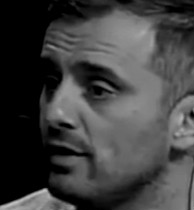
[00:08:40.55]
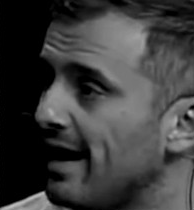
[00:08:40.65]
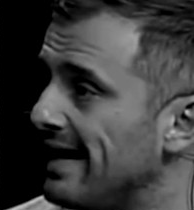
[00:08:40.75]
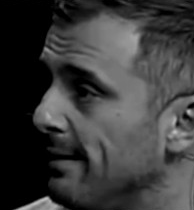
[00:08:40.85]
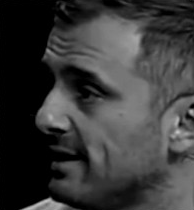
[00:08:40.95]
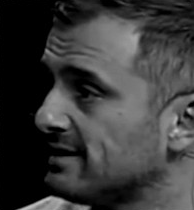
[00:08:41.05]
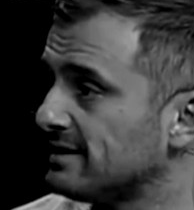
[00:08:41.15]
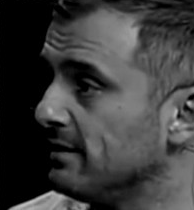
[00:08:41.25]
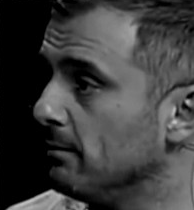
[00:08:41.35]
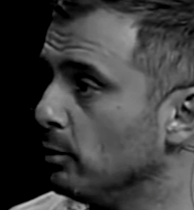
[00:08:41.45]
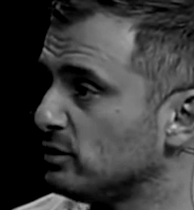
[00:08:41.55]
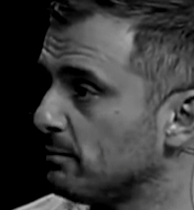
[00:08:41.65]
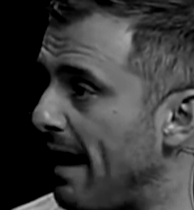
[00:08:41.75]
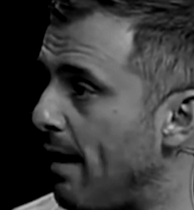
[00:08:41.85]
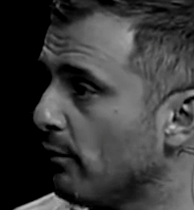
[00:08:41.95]
dynamics in the
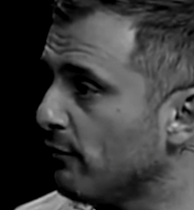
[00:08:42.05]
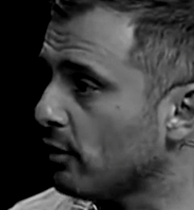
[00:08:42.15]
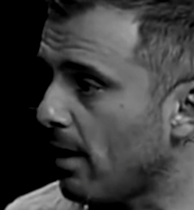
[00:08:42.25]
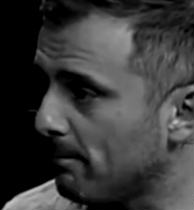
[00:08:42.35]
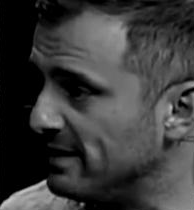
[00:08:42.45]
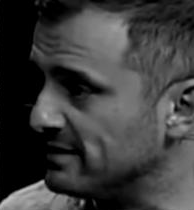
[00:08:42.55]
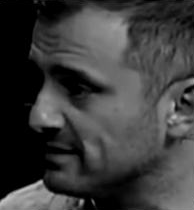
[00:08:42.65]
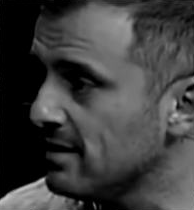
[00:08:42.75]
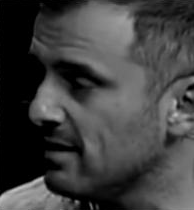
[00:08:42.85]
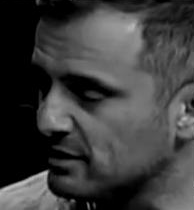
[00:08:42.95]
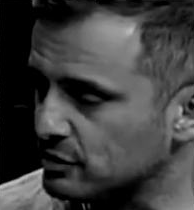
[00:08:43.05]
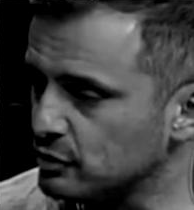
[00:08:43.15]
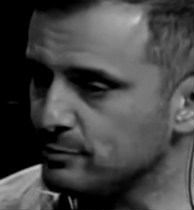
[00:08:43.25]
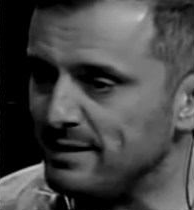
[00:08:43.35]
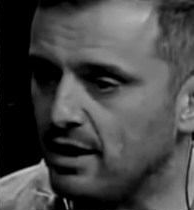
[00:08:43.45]
most powerful countries
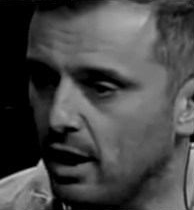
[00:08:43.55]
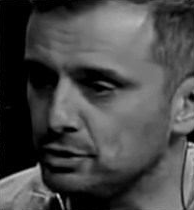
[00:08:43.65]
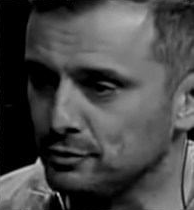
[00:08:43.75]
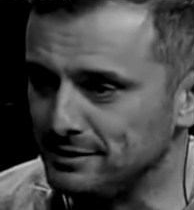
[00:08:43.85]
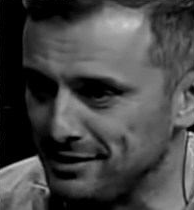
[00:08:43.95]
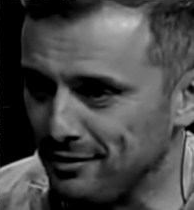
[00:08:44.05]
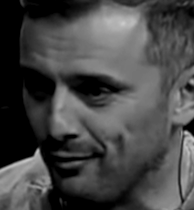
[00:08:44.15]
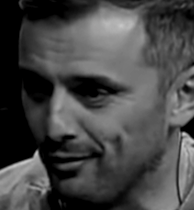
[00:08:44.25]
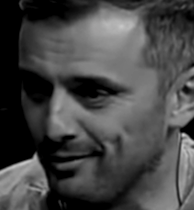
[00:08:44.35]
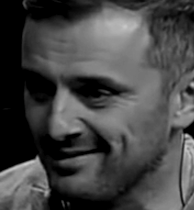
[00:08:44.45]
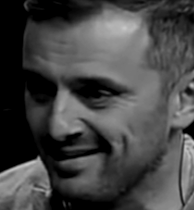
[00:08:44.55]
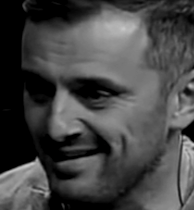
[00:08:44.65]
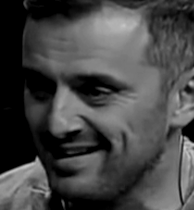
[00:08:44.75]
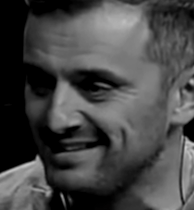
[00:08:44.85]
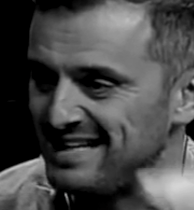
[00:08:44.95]
in the world,
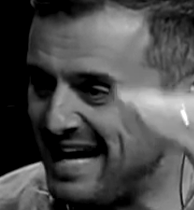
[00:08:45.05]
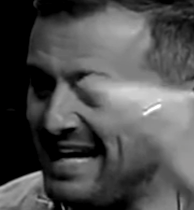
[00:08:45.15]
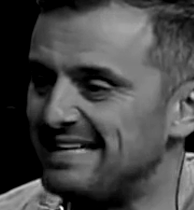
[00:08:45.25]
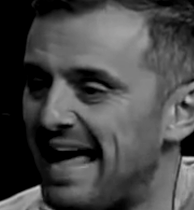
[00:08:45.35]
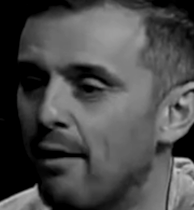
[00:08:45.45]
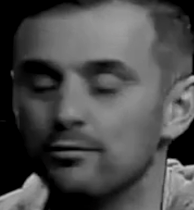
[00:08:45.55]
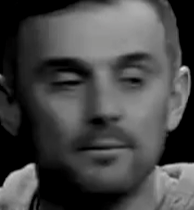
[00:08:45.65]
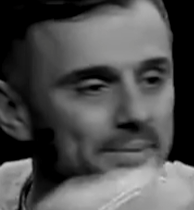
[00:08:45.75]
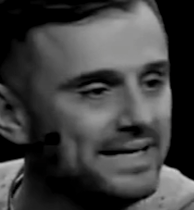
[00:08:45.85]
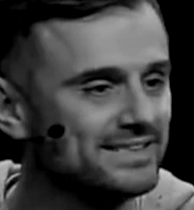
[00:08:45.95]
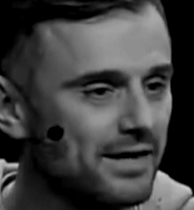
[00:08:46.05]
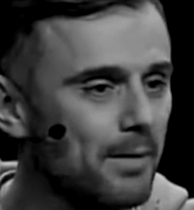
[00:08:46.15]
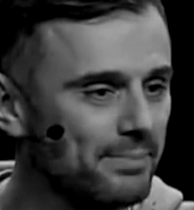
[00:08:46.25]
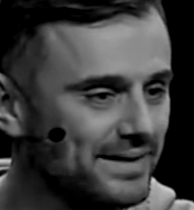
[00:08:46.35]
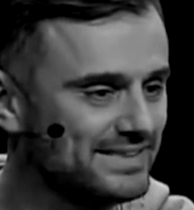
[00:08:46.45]
take down the biggest
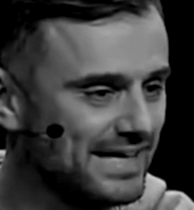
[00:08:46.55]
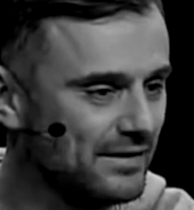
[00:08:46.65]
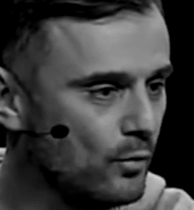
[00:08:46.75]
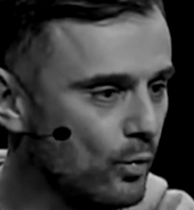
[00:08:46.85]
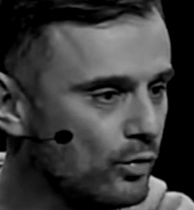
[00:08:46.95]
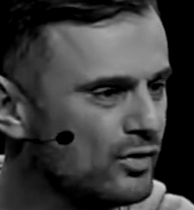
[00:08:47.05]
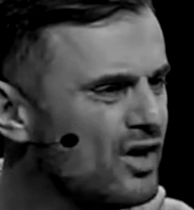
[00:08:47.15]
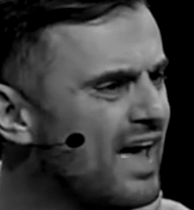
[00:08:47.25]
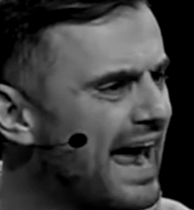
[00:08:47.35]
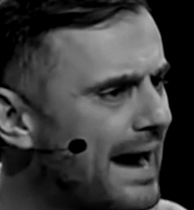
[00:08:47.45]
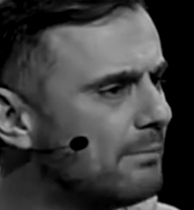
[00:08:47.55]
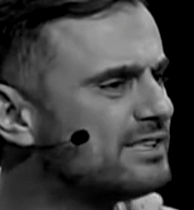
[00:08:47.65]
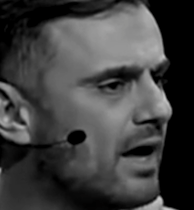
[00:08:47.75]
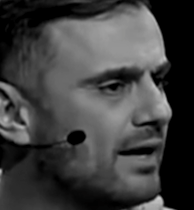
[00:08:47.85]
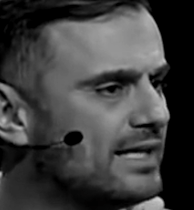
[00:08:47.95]
companies in the world.
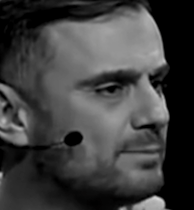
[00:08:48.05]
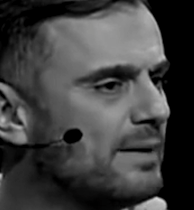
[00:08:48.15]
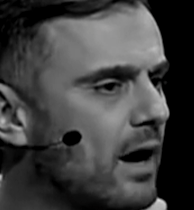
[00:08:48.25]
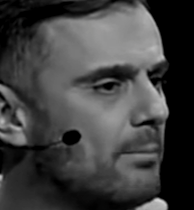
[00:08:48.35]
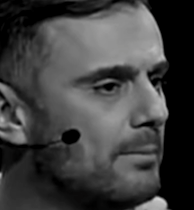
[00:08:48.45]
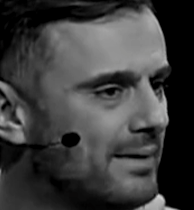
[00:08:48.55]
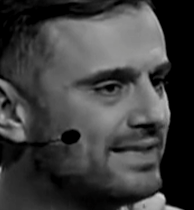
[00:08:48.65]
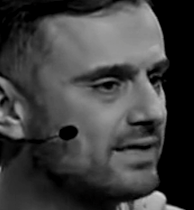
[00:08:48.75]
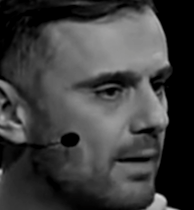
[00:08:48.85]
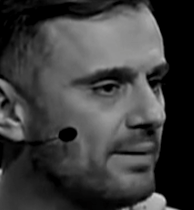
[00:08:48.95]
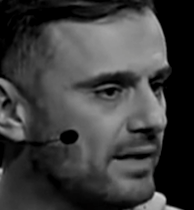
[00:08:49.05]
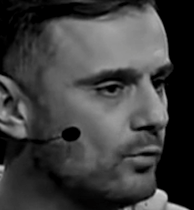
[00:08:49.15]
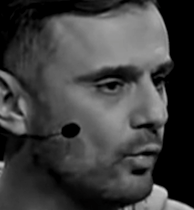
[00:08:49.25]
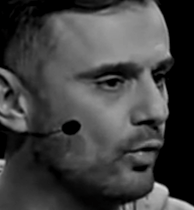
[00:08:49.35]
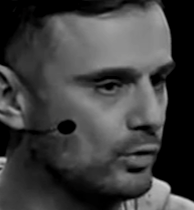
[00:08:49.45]
Amazon has become the biggest company in
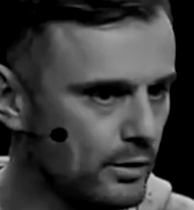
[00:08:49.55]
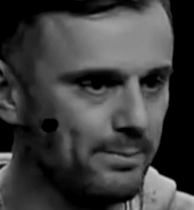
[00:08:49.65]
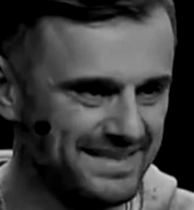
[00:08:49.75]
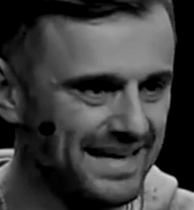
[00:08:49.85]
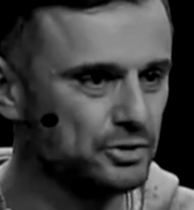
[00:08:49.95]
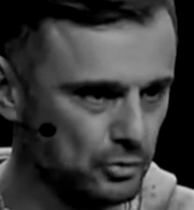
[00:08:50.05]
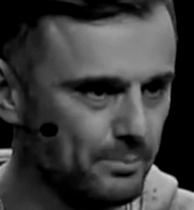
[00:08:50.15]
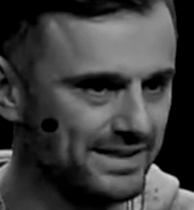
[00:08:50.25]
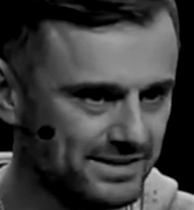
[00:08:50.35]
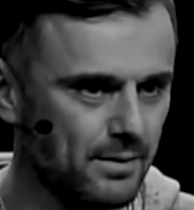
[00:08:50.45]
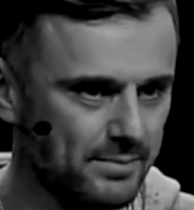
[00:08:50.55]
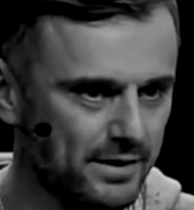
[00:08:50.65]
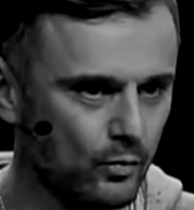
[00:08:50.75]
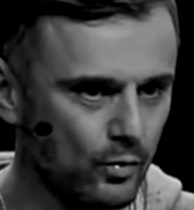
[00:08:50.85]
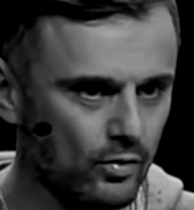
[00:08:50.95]
the world, or the potential biggest company
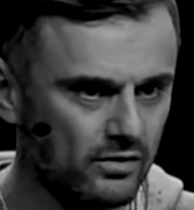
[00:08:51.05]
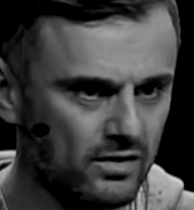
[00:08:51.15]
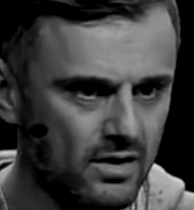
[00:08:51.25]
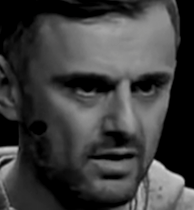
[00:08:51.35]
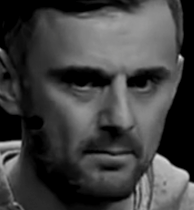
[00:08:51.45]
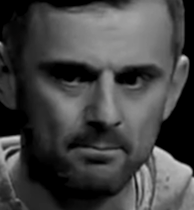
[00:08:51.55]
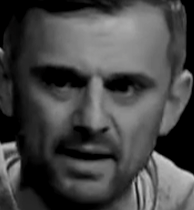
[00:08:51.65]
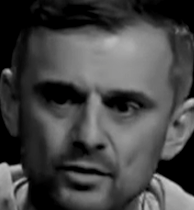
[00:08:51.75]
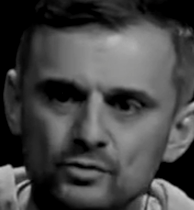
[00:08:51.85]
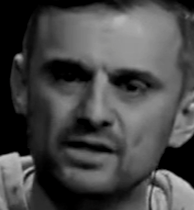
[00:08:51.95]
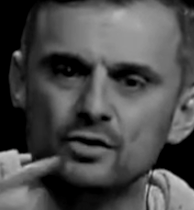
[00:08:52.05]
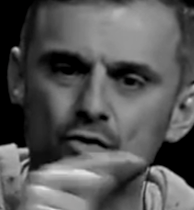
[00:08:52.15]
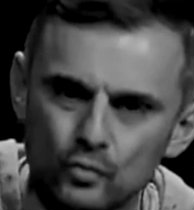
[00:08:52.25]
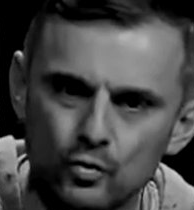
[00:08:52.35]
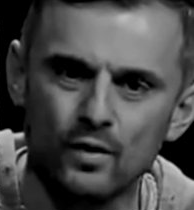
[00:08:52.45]
in the world, by using
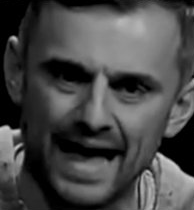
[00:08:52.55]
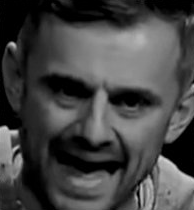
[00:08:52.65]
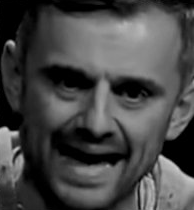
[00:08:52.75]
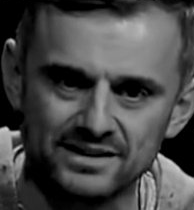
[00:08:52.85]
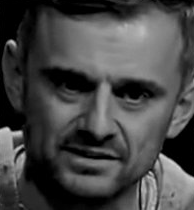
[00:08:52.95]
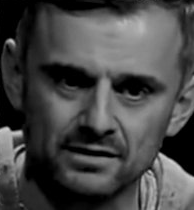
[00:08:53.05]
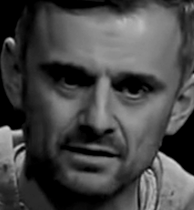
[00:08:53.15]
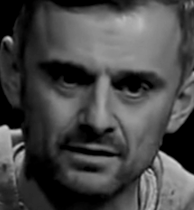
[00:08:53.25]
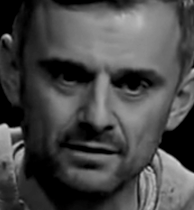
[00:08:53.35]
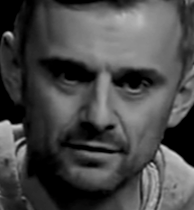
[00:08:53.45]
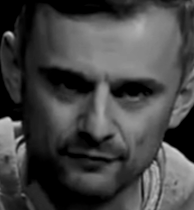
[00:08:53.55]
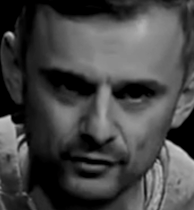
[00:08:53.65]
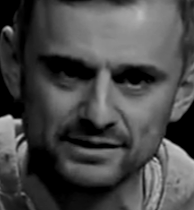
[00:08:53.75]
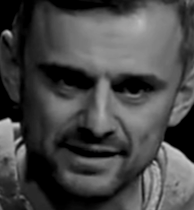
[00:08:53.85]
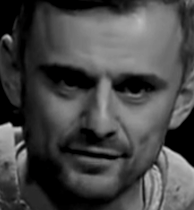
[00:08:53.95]
Google Ads, the
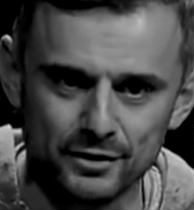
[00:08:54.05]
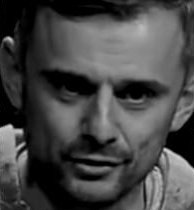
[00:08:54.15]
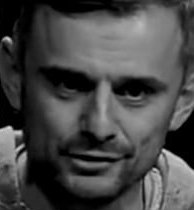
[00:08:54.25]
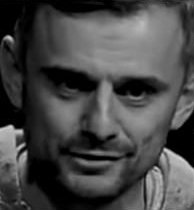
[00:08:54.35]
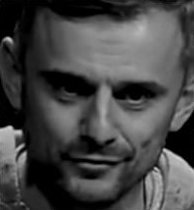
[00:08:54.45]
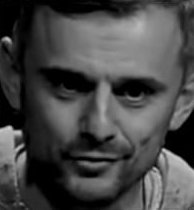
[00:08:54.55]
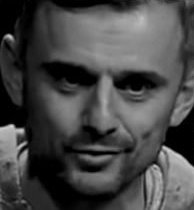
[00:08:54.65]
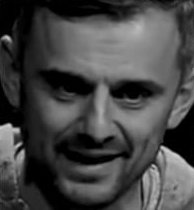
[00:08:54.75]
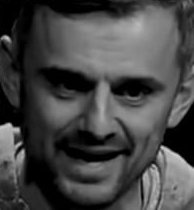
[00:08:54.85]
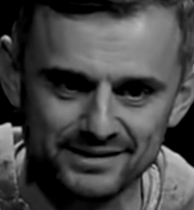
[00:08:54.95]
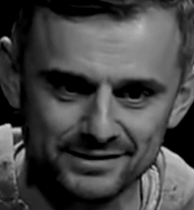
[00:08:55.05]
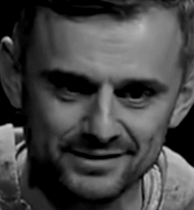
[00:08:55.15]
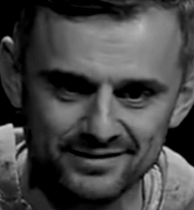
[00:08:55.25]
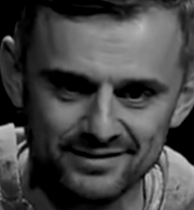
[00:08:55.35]
first 7 years of Google Ads.